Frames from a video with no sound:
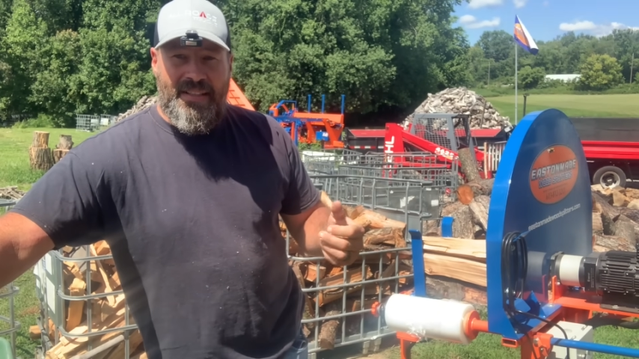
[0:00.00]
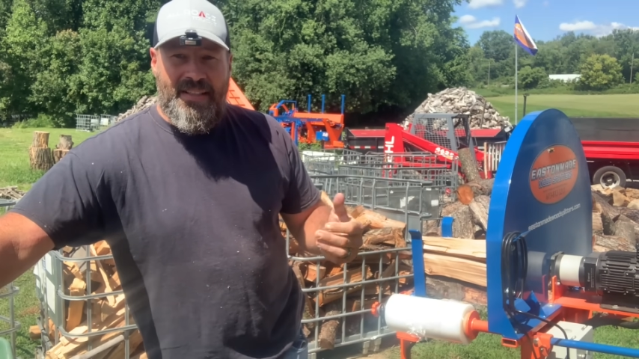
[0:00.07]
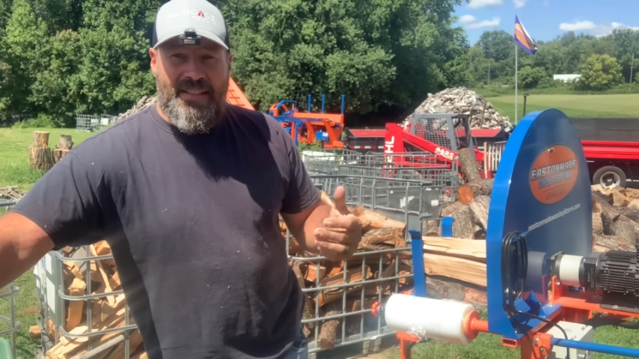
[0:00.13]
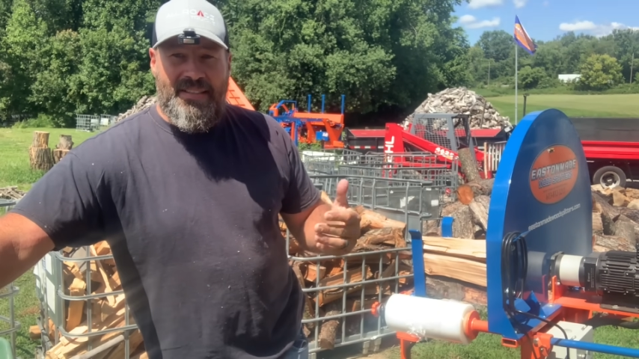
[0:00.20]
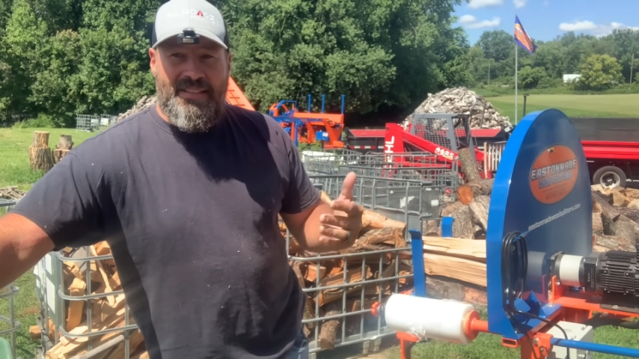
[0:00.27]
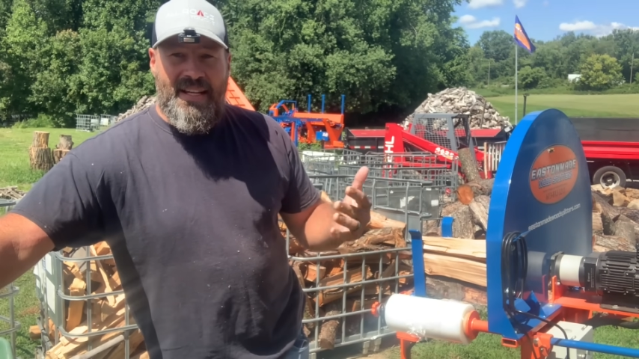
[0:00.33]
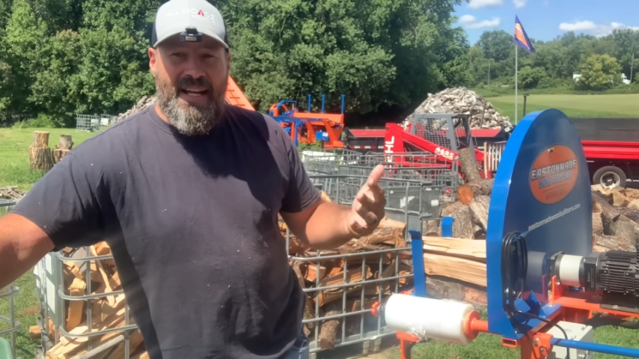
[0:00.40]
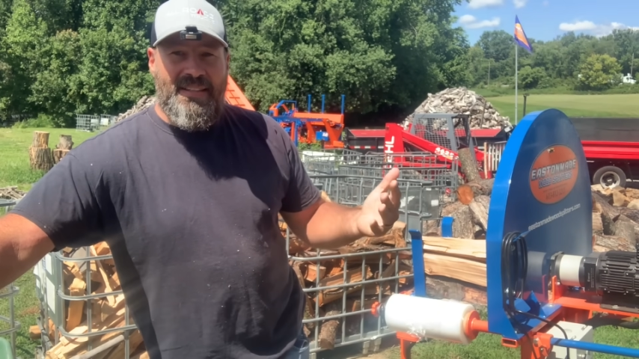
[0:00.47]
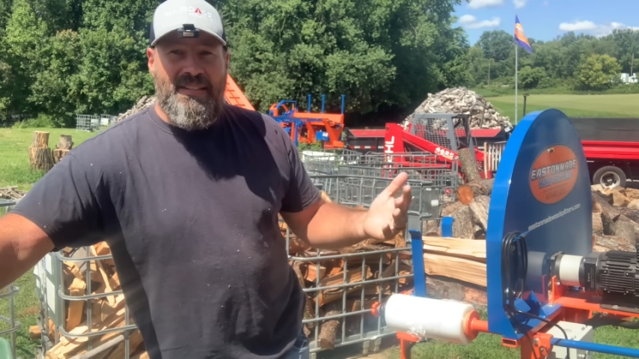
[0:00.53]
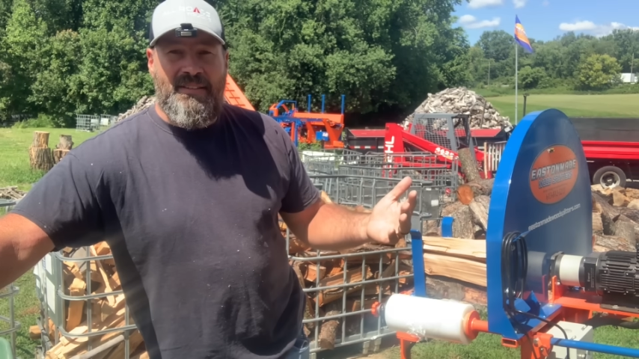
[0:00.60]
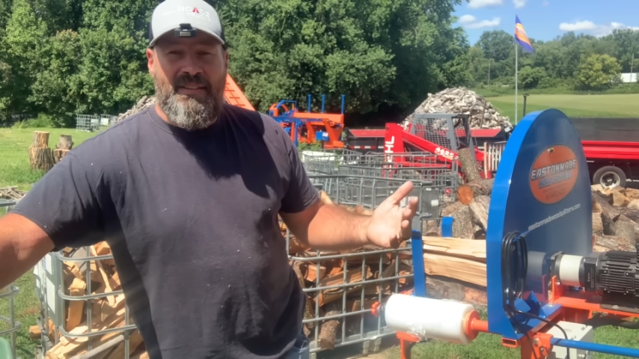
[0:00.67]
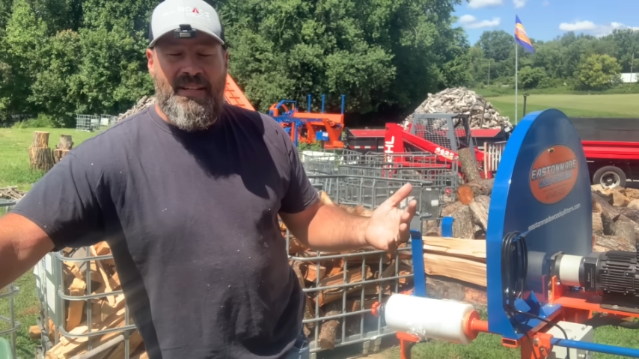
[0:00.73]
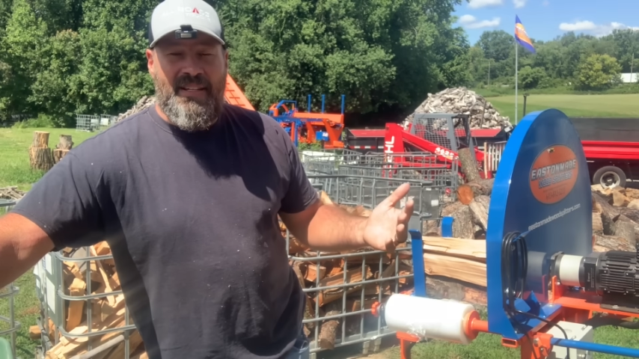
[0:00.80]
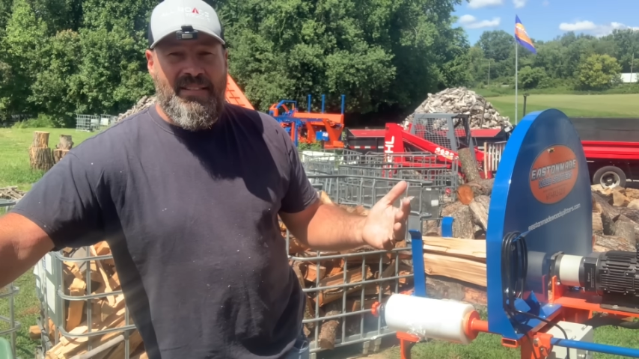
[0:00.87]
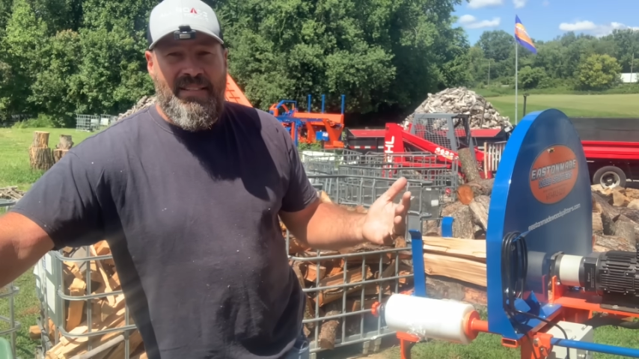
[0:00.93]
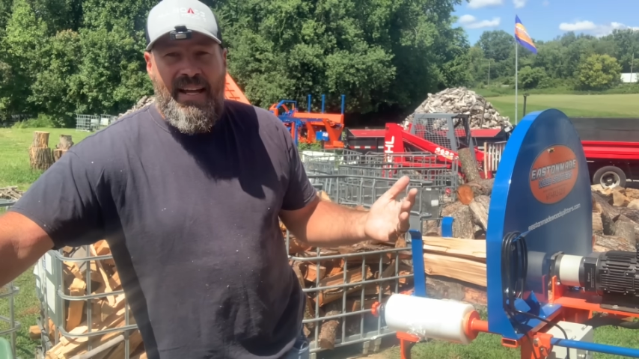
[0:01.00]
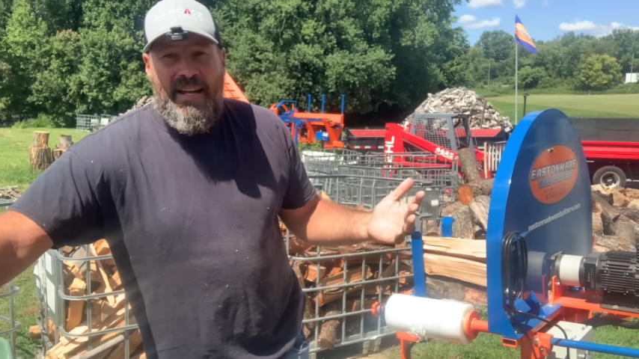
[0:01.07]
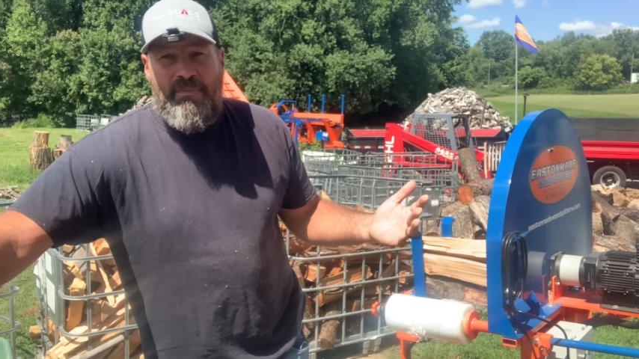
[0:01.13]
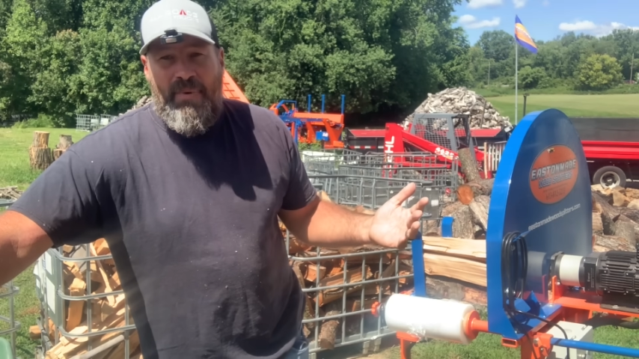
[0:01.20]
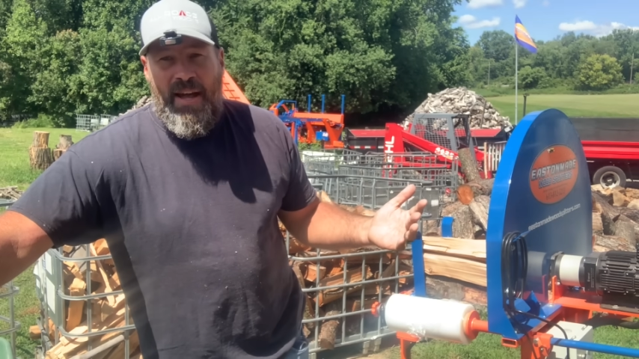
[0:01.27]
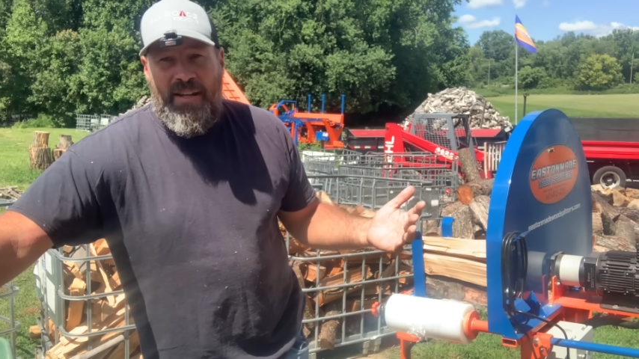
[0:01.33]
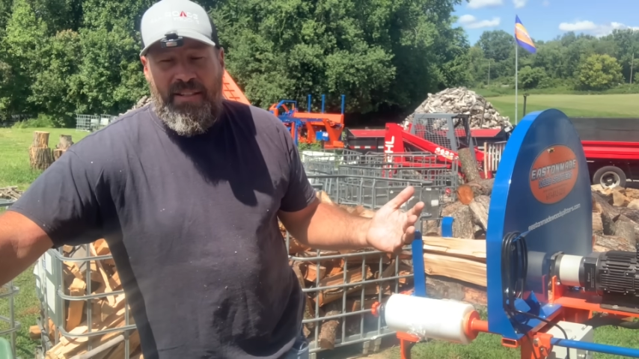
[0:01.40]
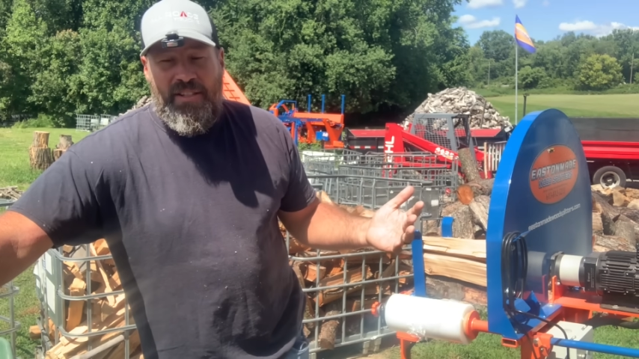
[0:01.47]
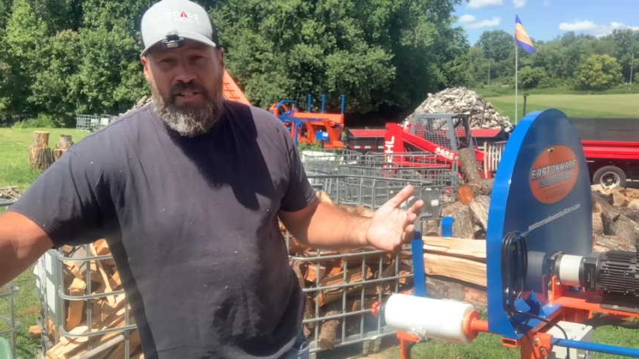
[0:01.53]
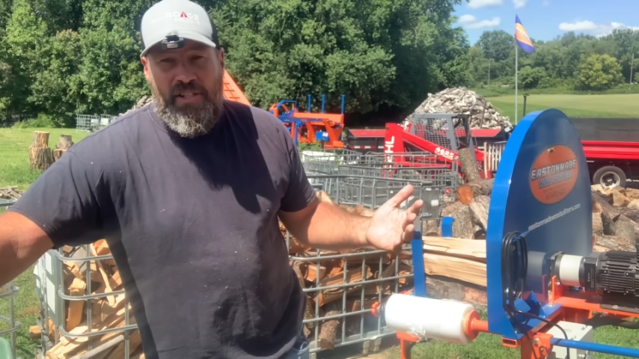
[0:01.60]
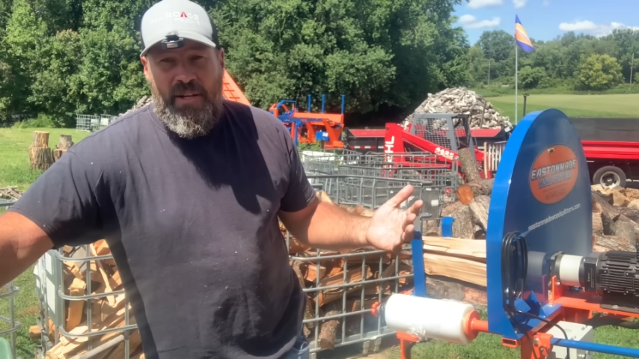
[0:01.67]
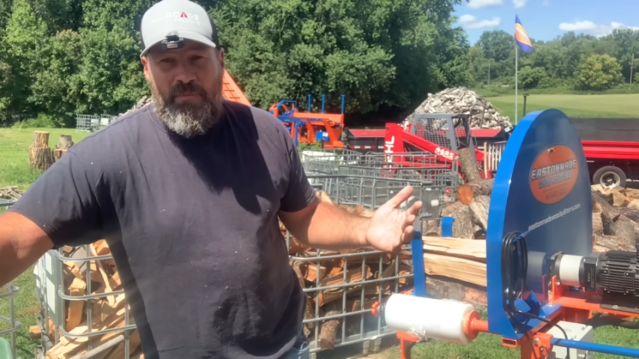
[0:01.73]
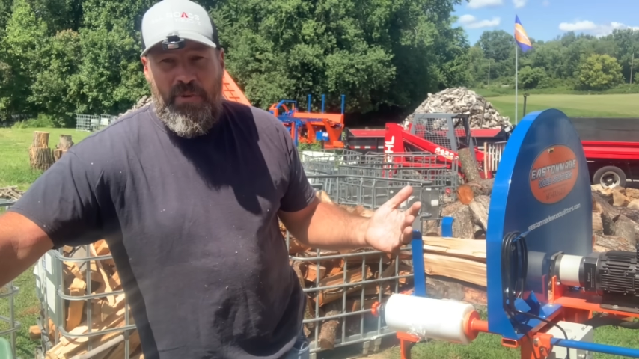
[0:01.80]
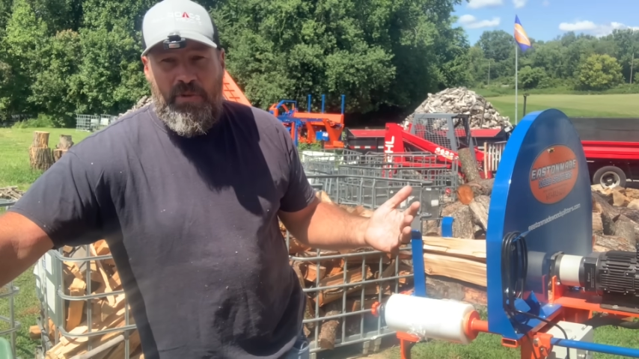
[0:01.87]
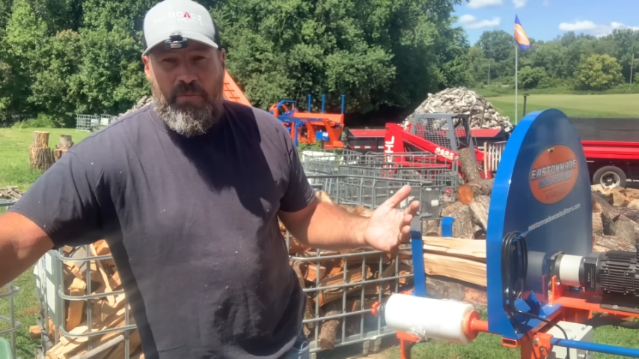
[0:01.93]
It's not about the
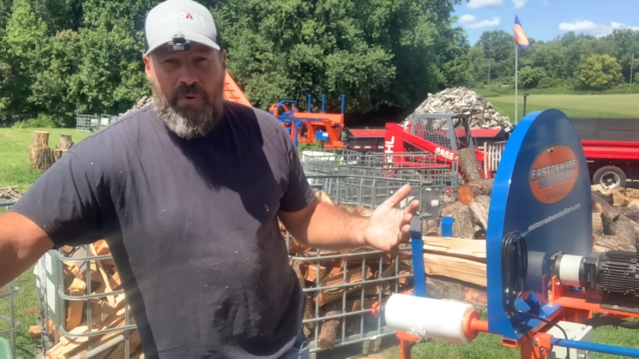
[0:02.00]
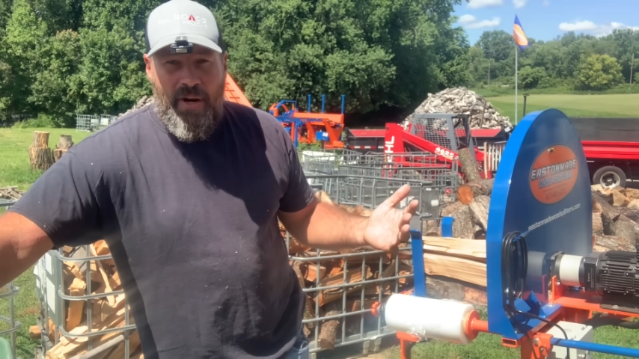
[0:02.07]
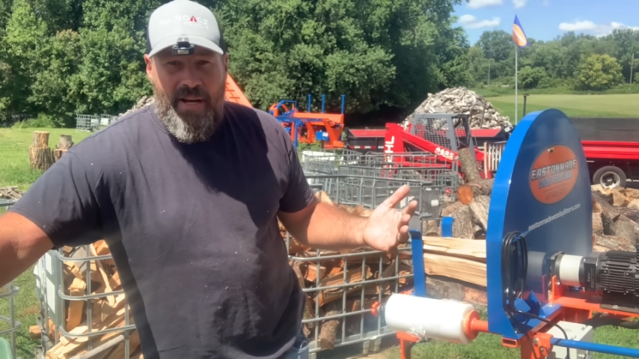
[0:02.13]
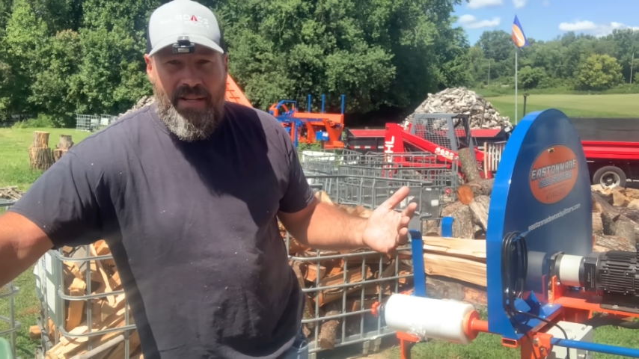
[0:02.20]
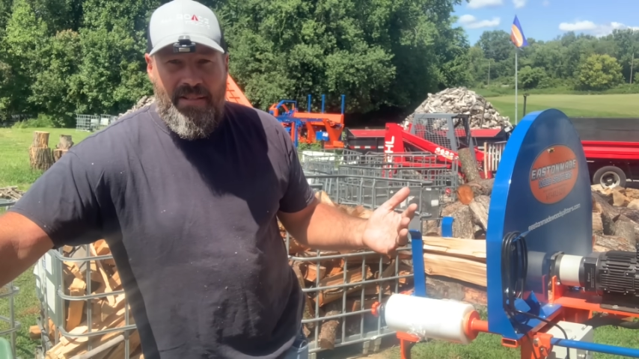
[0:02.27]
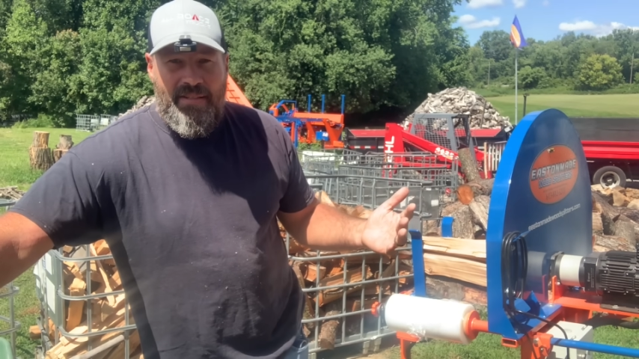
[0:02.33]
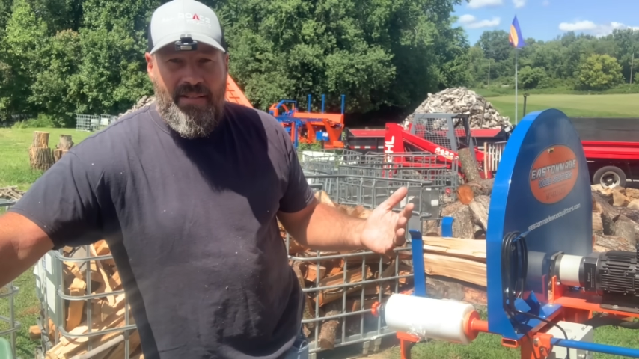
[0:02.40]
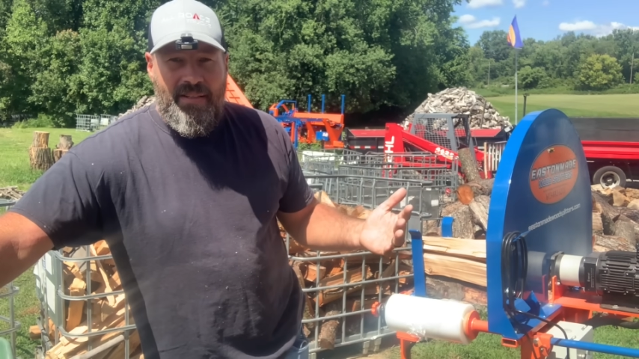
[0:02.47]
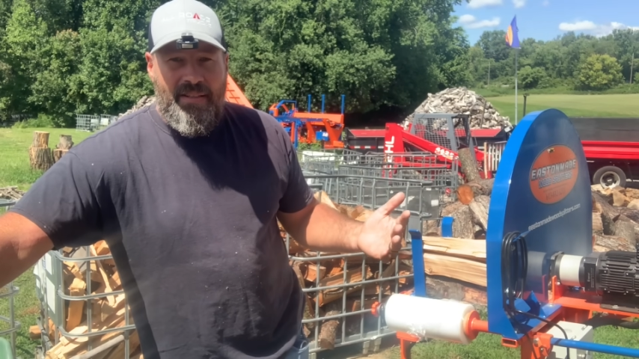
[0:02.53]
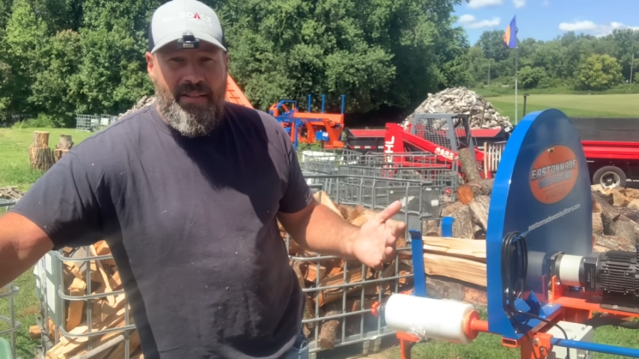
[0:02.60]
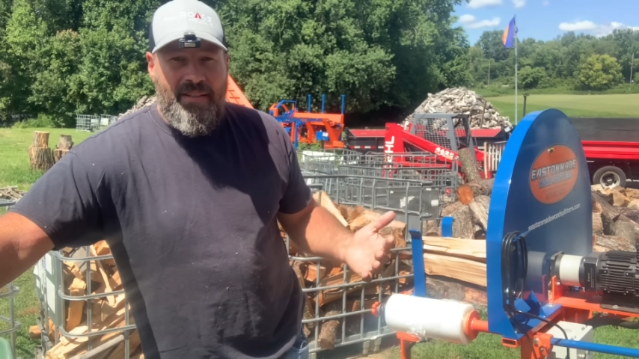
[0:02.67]
cheapest priced,